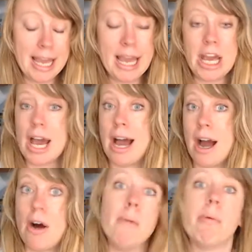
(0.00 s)

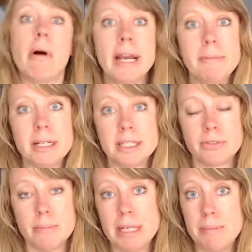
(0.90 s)
on point, because
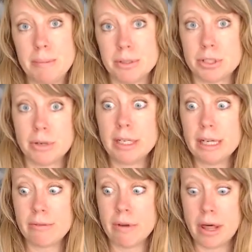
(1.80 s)
for many people
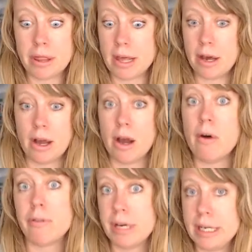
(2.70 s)
struggling with
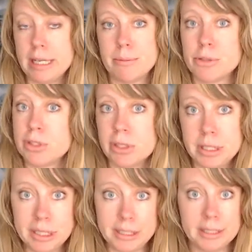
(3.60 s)
overeating, emotional
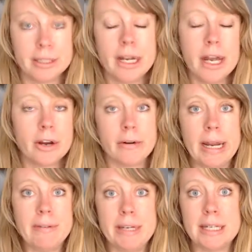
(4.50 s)
eating,
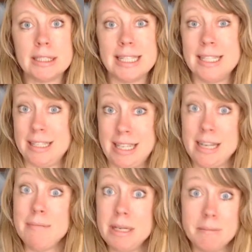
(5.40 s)
cravings, it
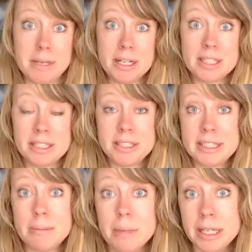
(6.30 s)
can be because they're
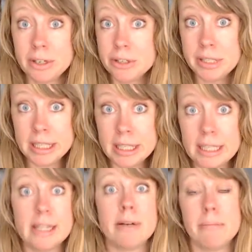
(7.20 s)
simply under eating
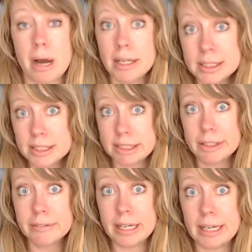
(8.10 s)
and their body is
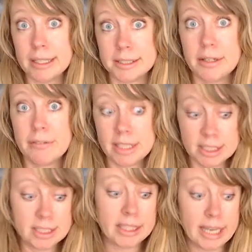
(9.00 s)
starving. So if it's
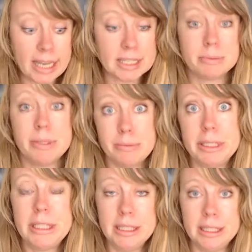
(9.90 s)
the case, we
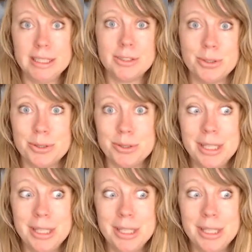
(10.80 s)
really need to